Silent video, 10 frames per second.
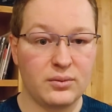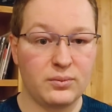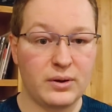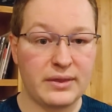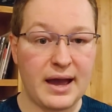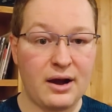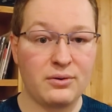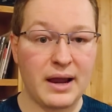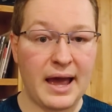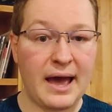without
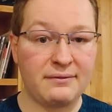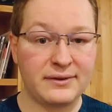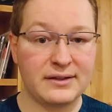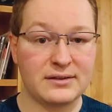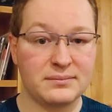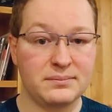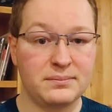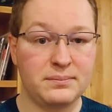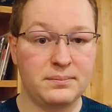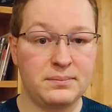having to
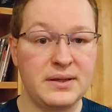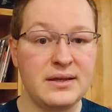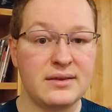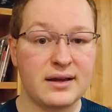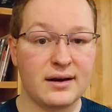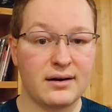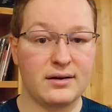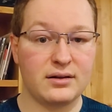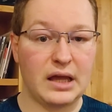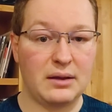be there
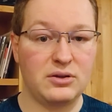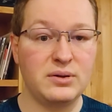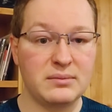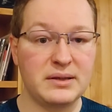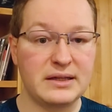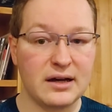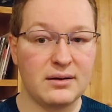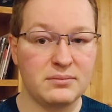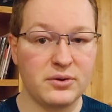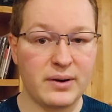you can
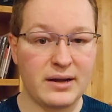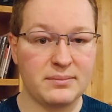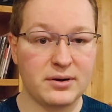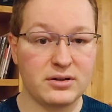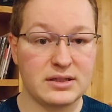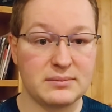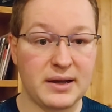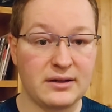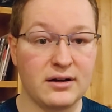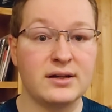become the right person by
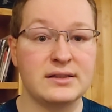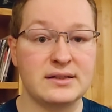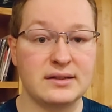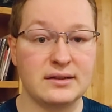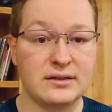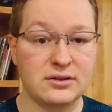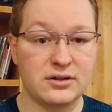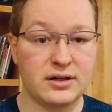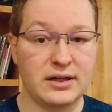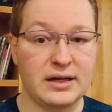constantly
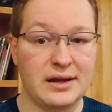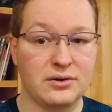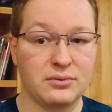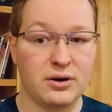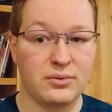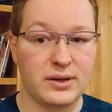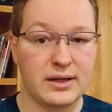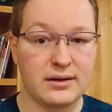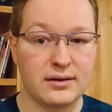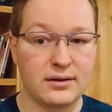learning and growing.
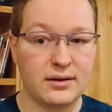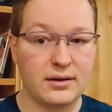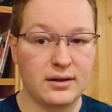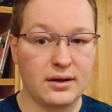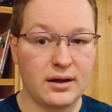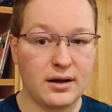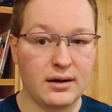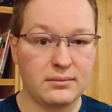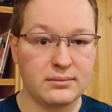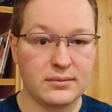
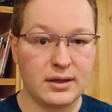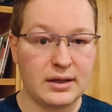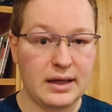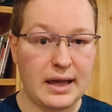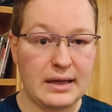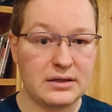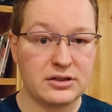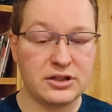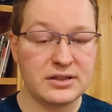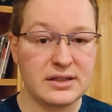Um, and
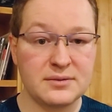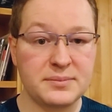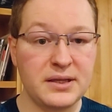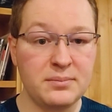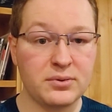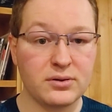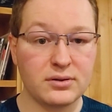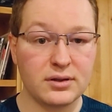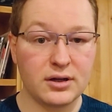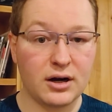just as people,
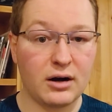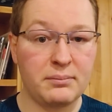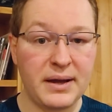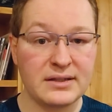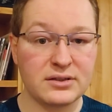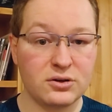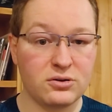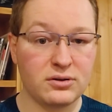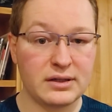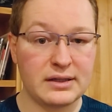our best
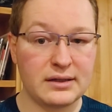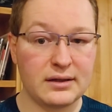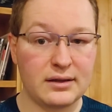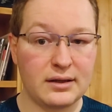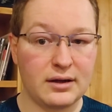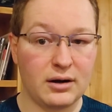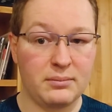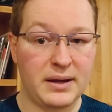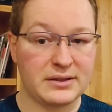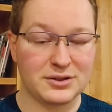goal, our
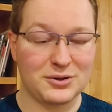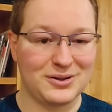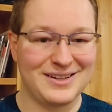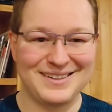best goal,